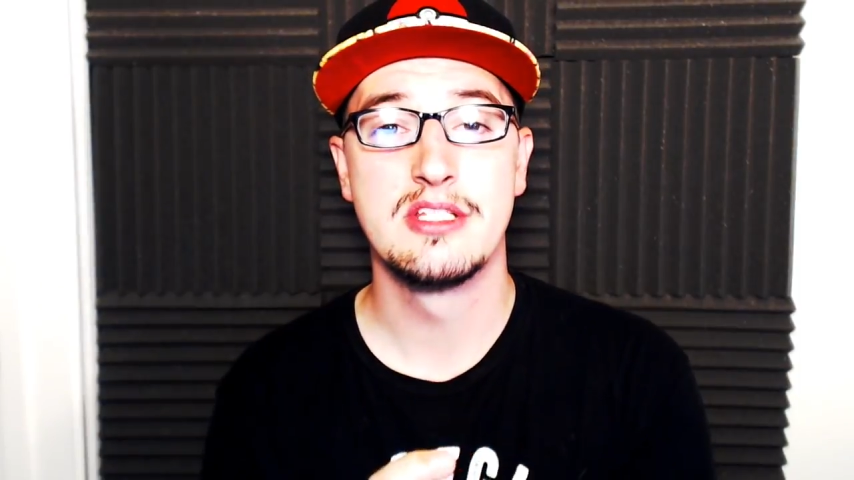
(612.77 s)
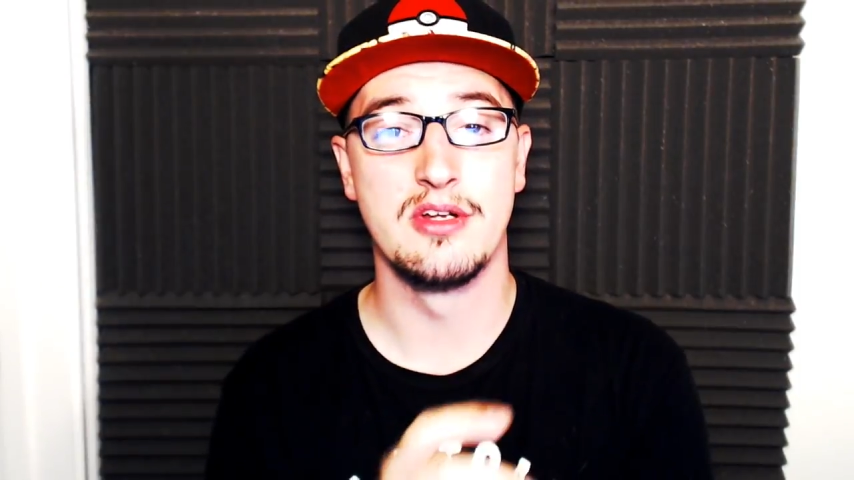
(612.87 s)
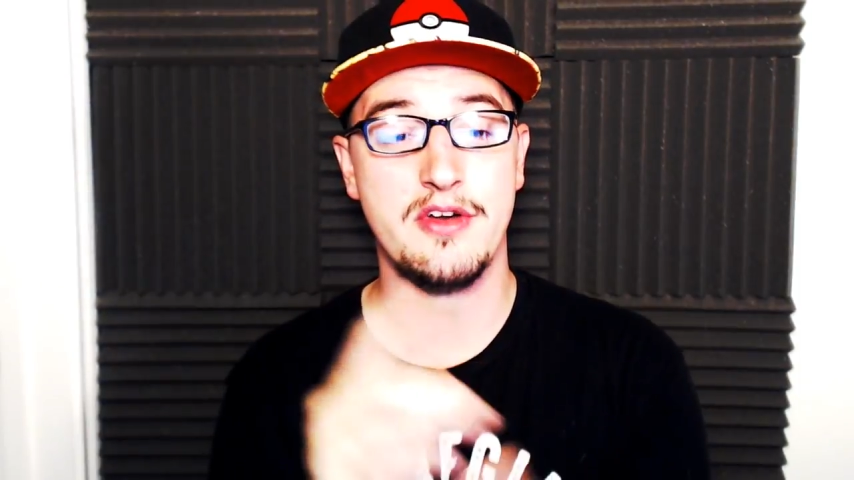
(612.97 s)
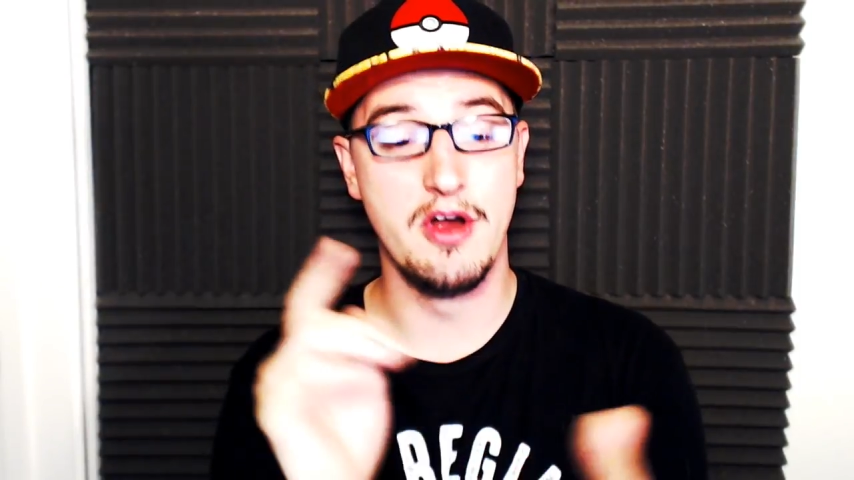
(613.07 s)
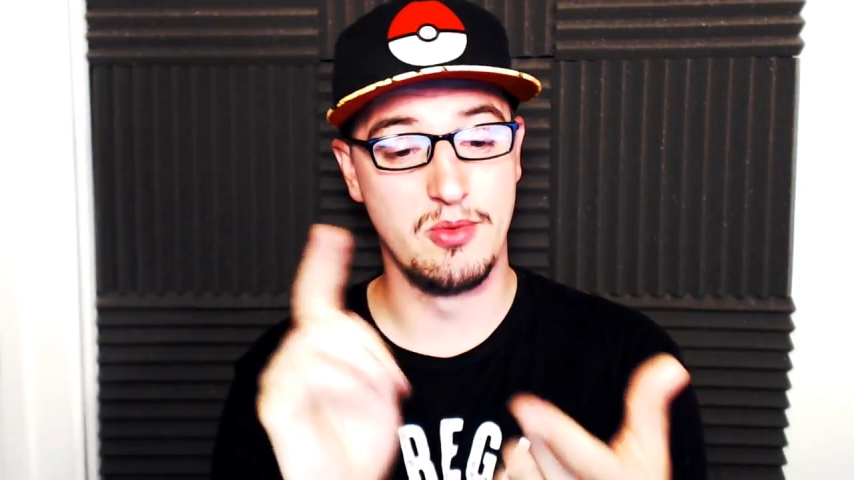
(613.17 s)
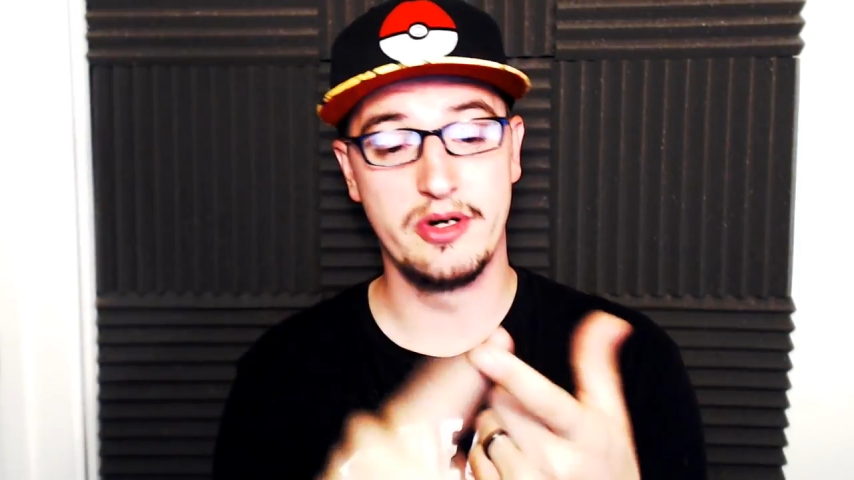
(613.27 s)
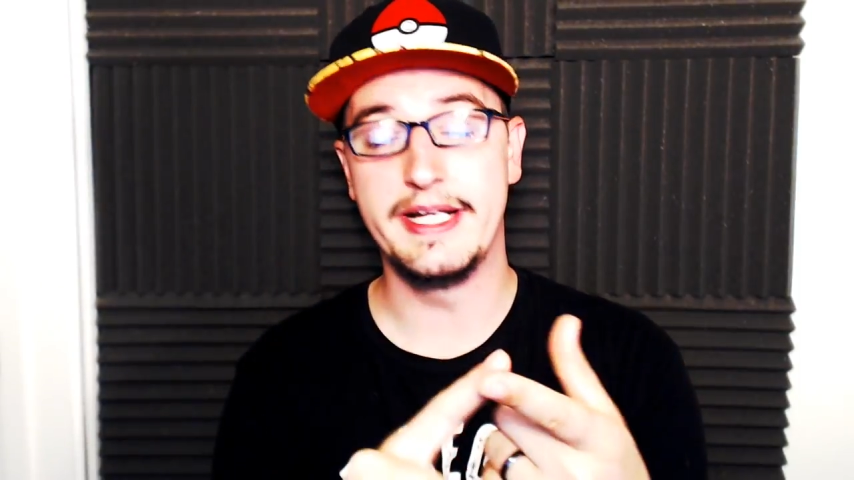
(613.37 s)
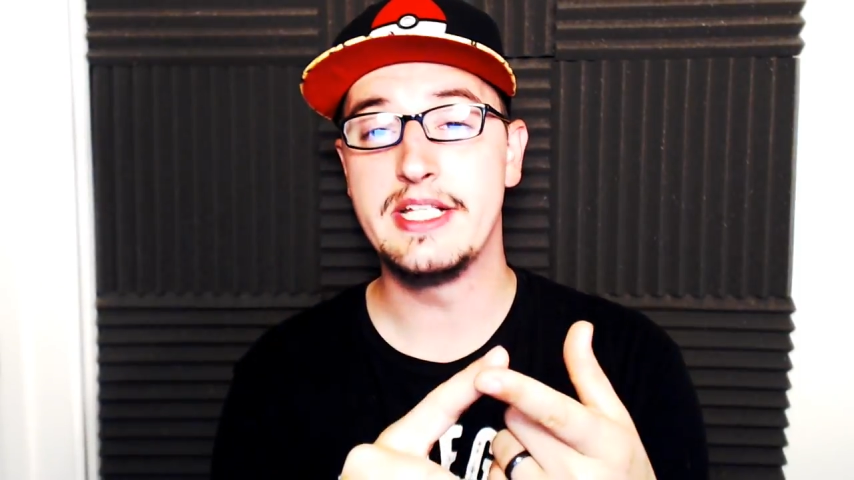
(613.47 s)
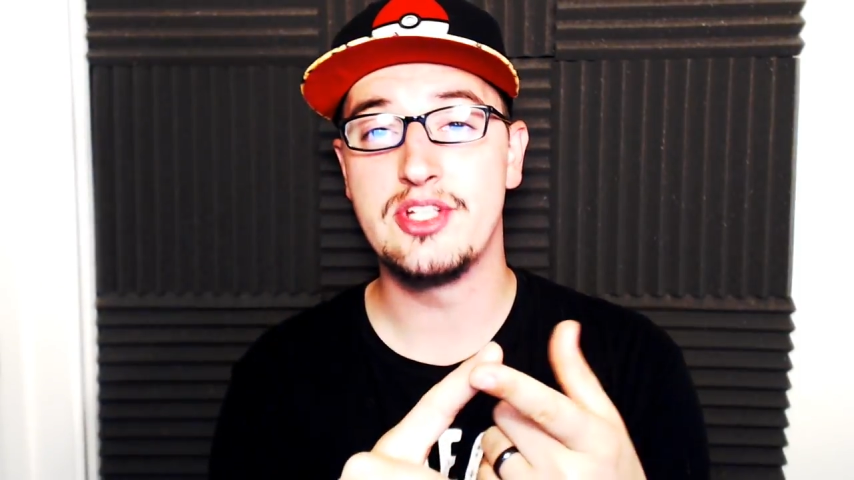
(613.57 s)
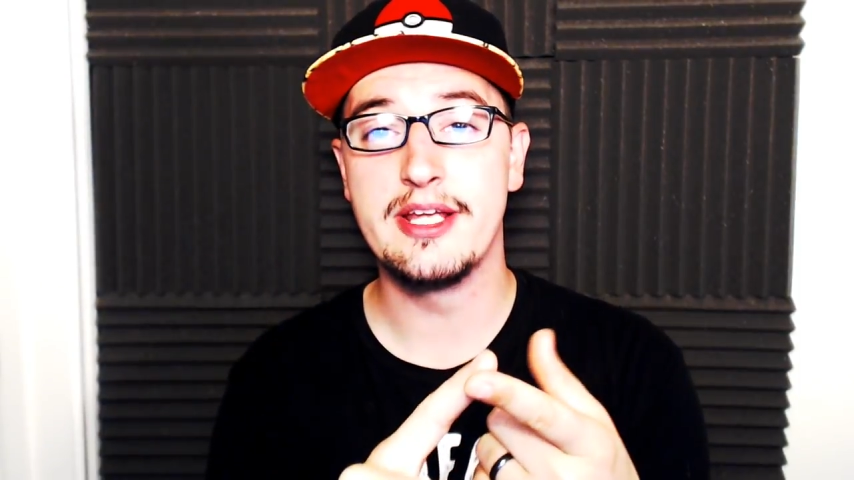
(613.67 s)
So no more
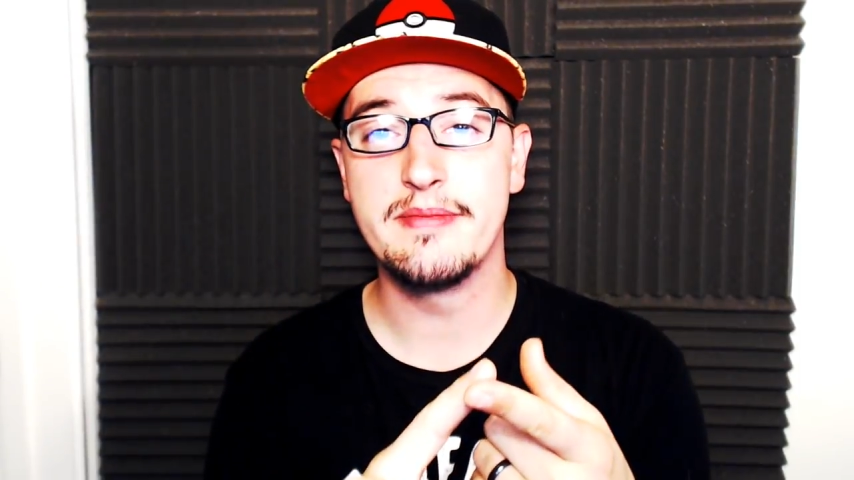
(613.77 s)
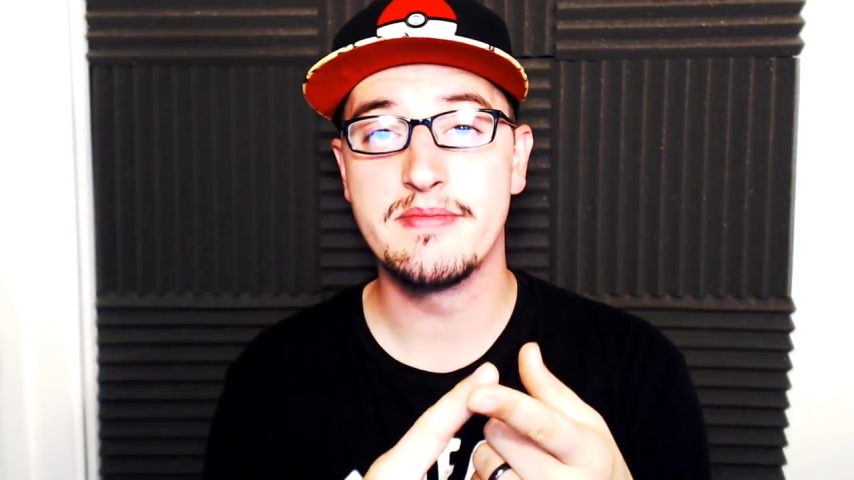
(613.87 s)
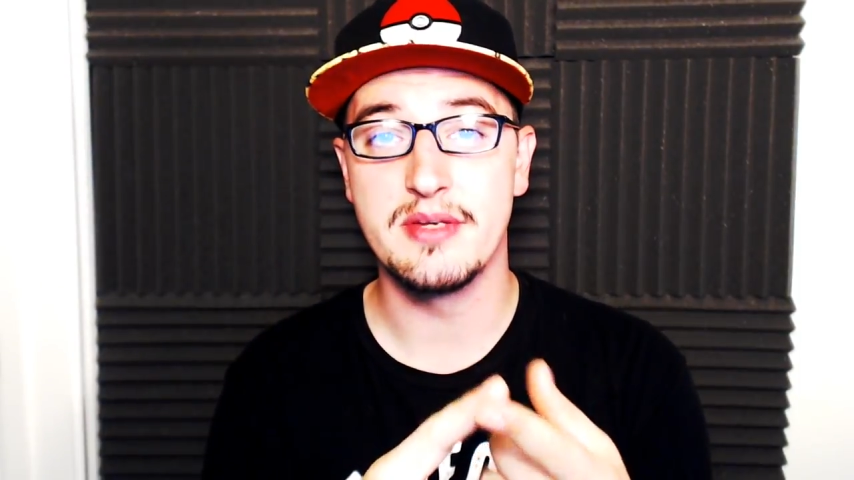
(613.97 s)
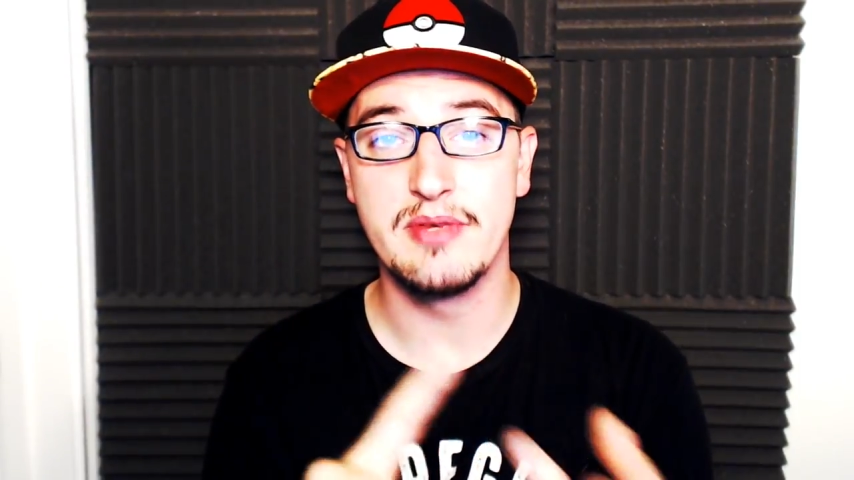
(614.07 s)
H Ms,